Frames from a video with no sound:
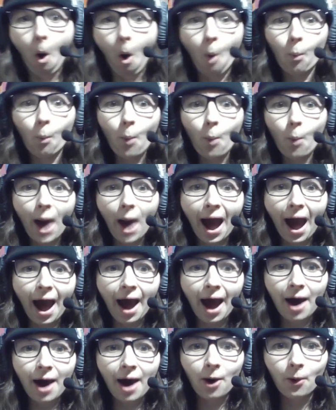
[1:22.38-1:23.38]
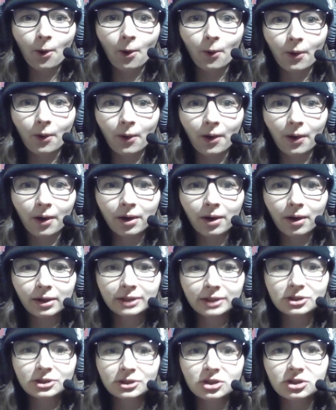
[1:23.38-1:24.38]
Wow!
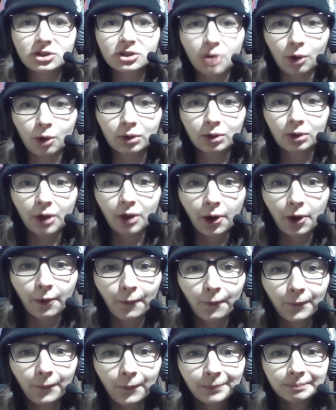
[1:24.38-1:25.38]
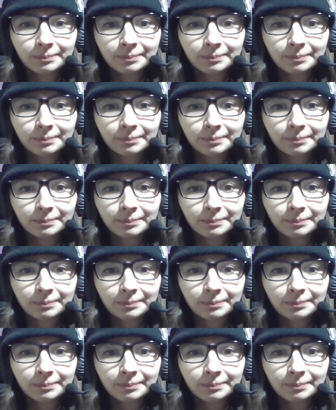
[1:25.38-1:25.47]
It's so low.